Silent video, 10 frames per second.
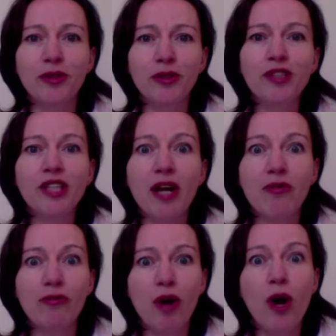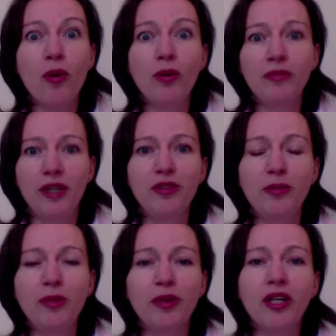you'll say row and
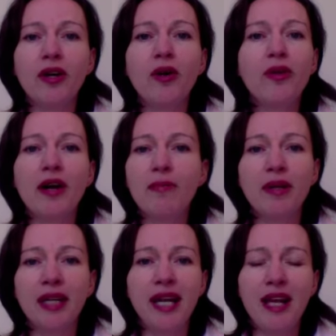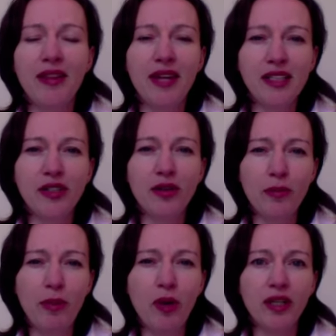you'll put an O there, but that's not
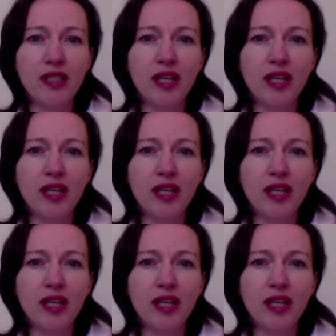the point.